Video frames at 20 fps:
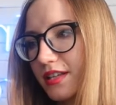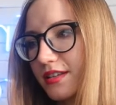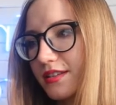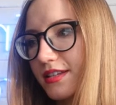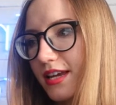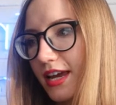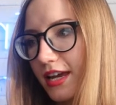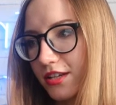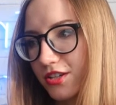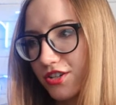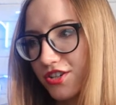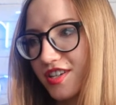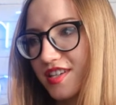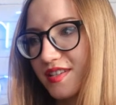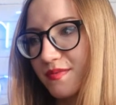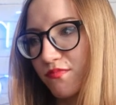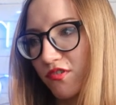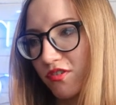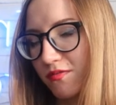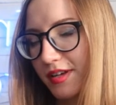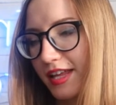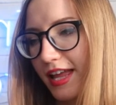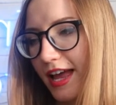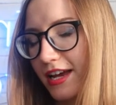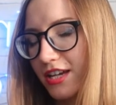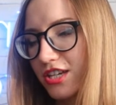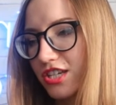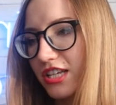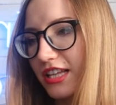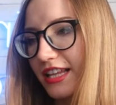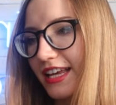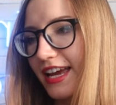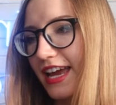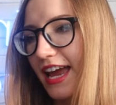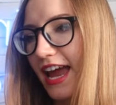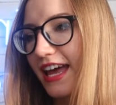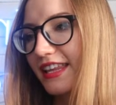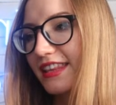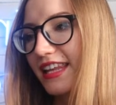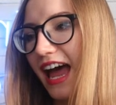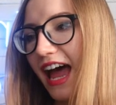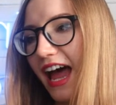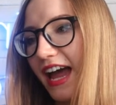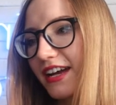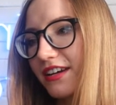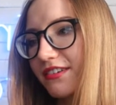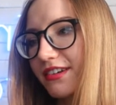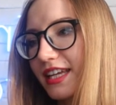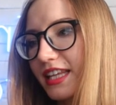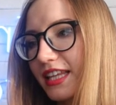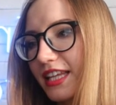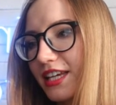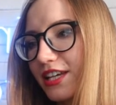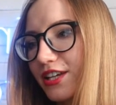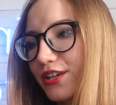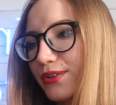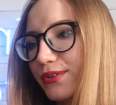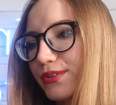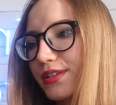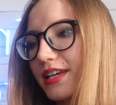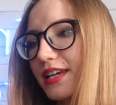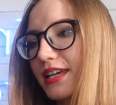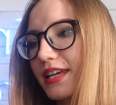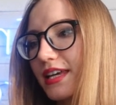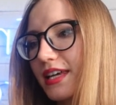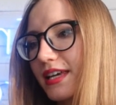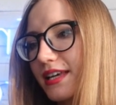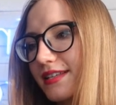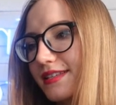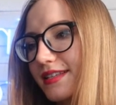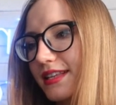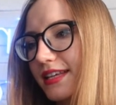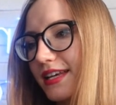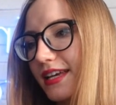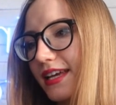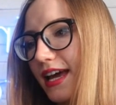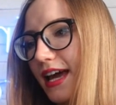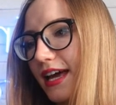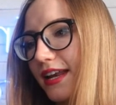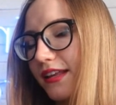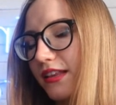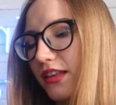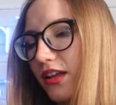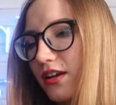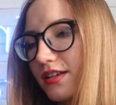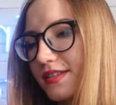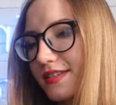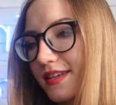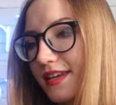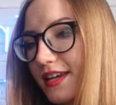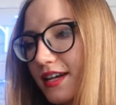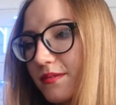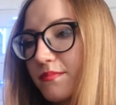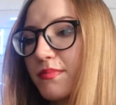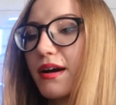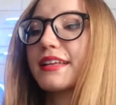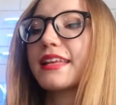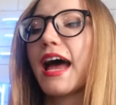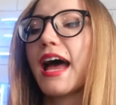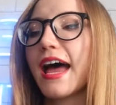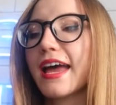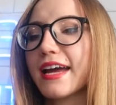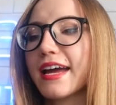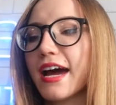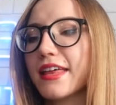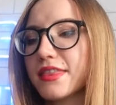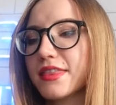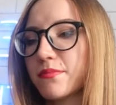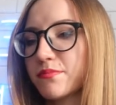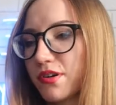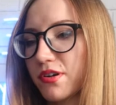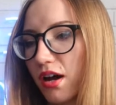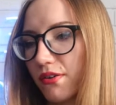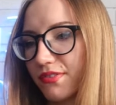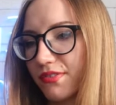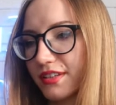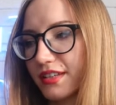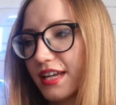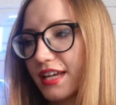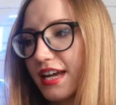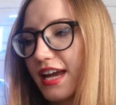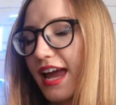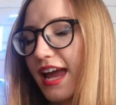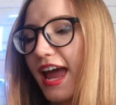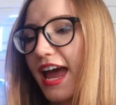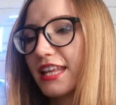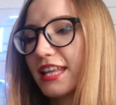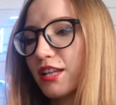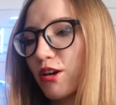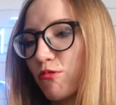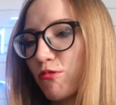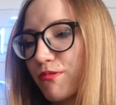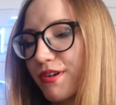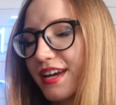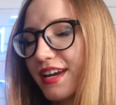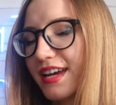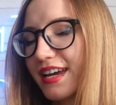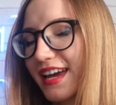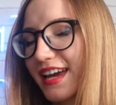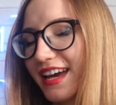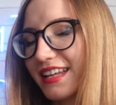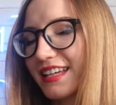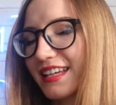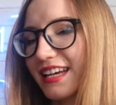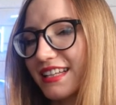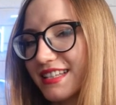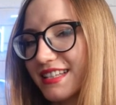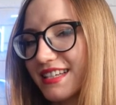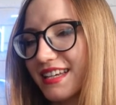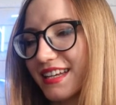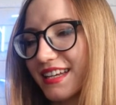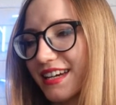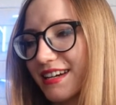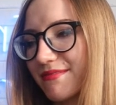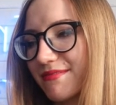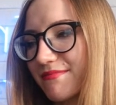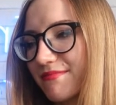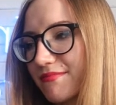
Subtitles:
a dangerous moment actually, and I really could easily get a loss here, but I got the profit and we can continue.